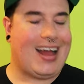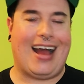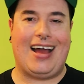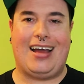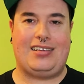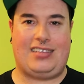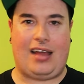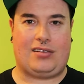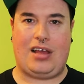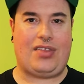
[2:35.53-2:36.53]
Uh,
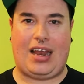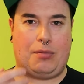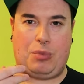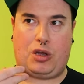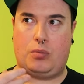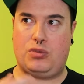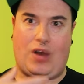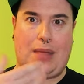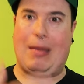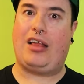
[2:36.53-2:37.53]
yeah, and then it becomes
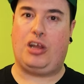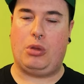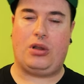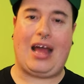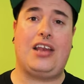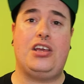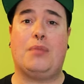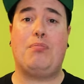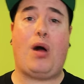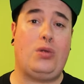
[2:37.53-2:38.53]
remalleable and you
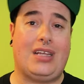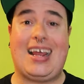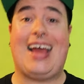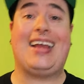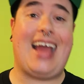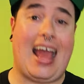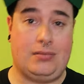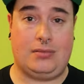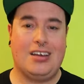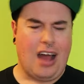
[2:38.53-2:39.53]
can mold it
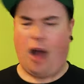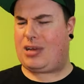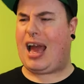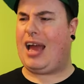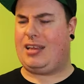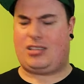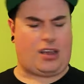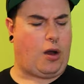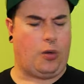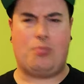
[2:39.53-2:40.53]
again. Okay,
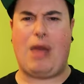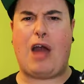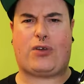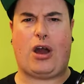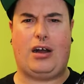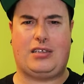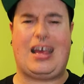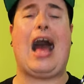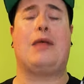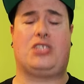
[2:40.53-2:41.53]
so
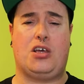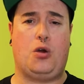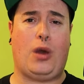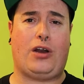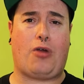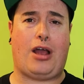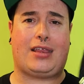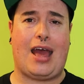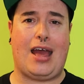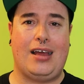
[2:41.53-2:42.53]
mouthguards, absolute winner right
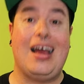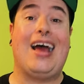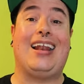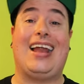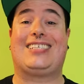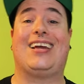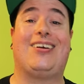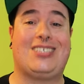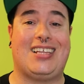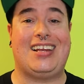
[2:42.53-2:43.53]
there. Let's get
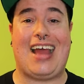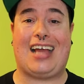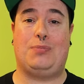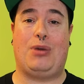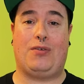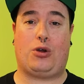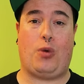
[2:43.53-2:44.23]
on to the next bit of